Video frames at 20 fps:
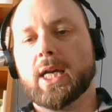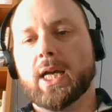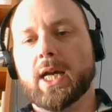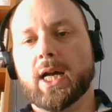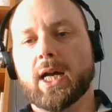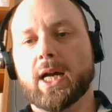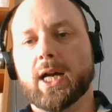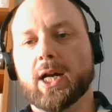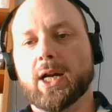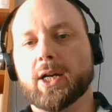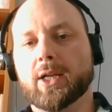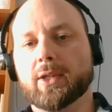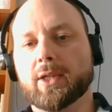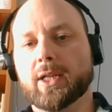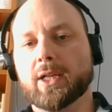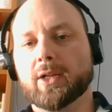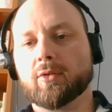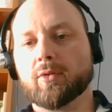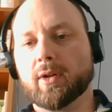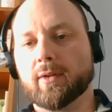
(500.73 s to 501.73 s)

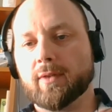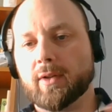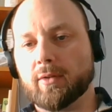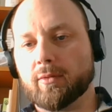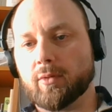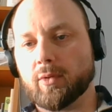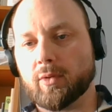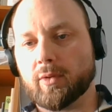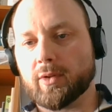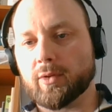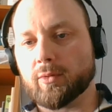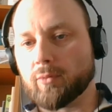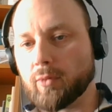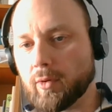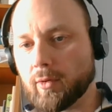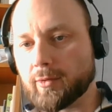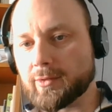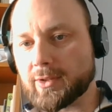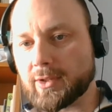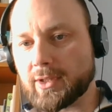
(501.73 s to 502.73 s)
The equivalent rule, the
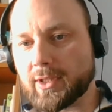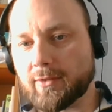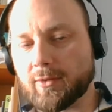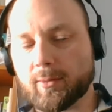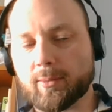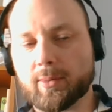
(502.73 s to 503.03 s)
Rules of Civil